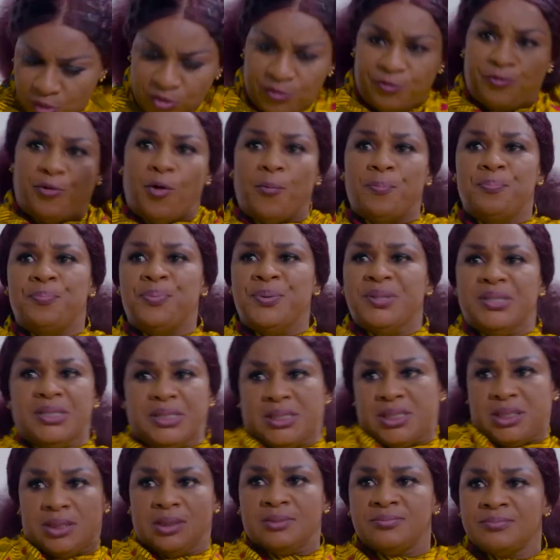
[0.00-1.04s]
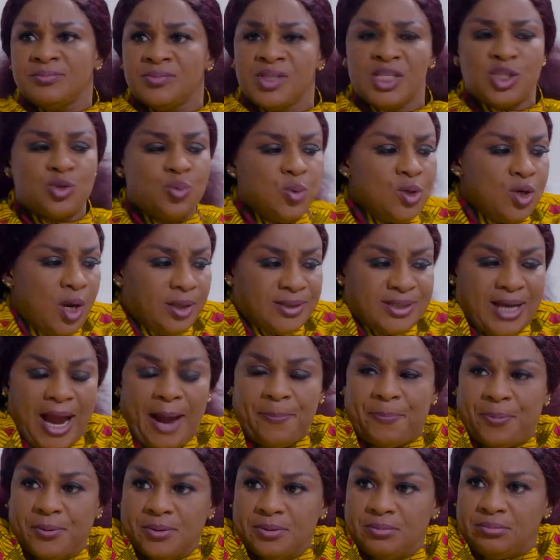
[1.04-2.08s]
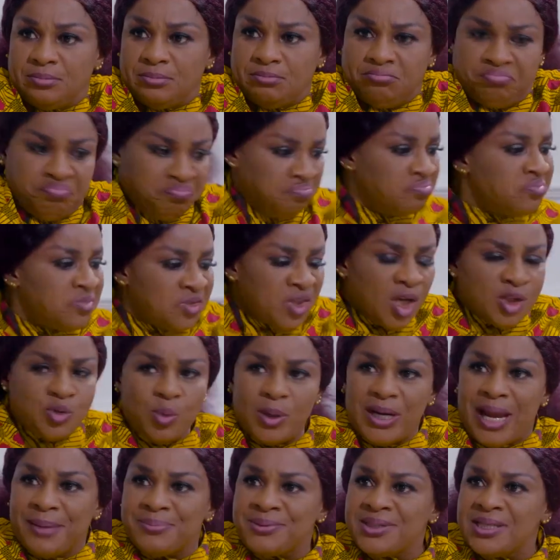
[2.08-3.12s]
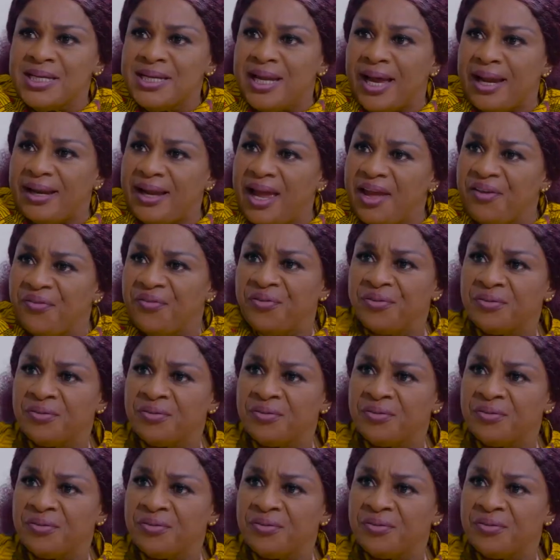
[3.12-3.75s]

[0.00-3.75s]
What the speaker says: God forbid. This will not happen. Not when I'm still alive.